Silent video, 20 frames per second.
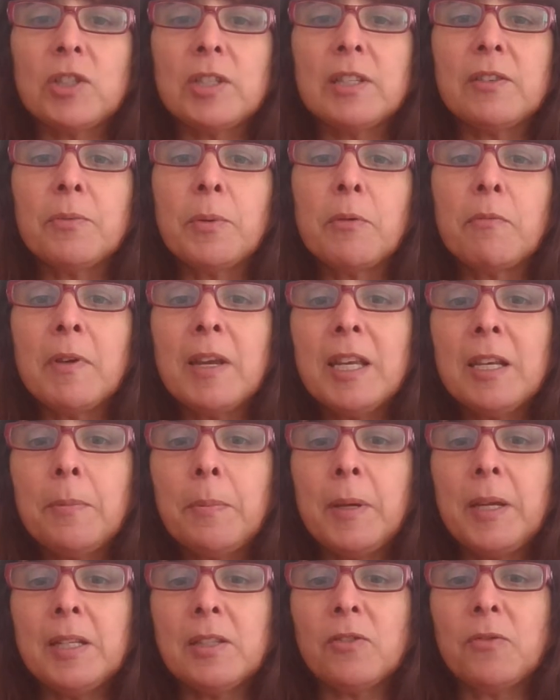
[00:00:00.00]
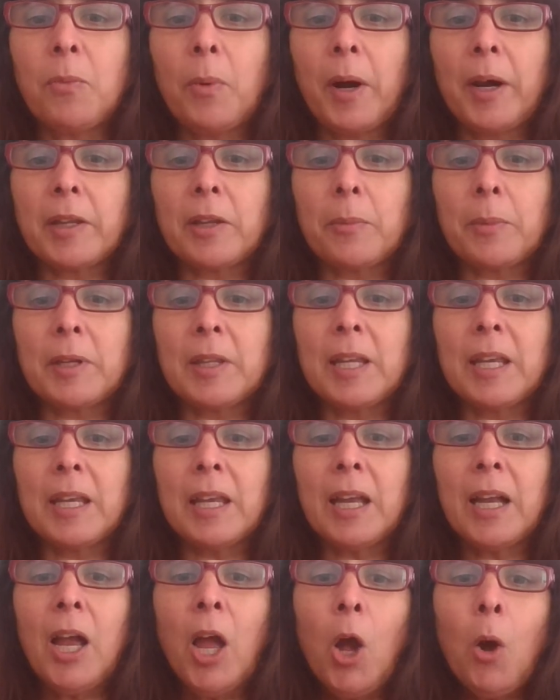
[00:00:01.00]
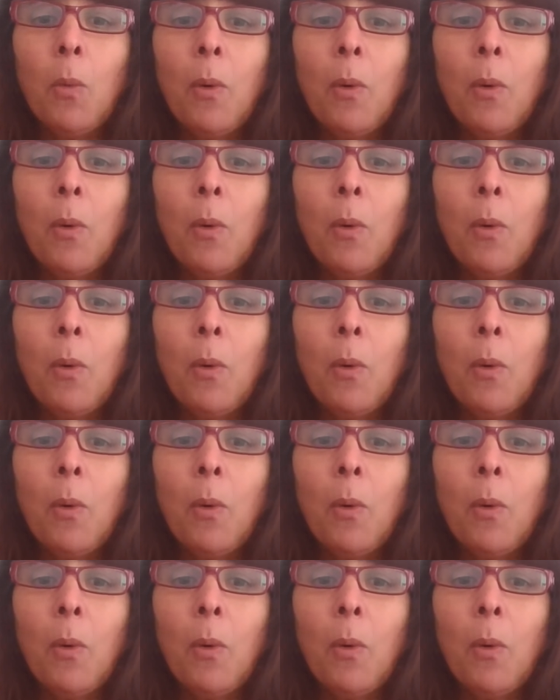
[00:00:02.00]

is if we read a piece of work that we're thinking,